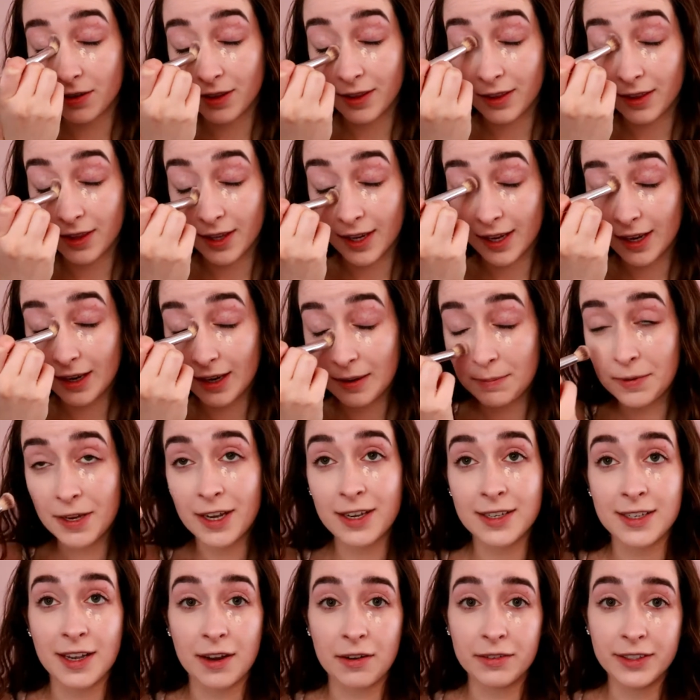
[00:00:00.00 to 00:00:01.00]
thick,
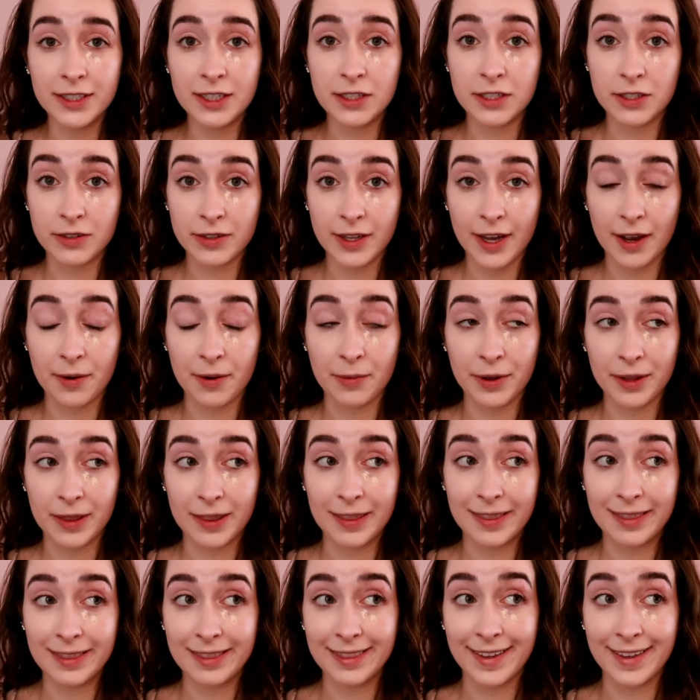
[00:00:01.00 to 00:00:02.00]
because I only do that with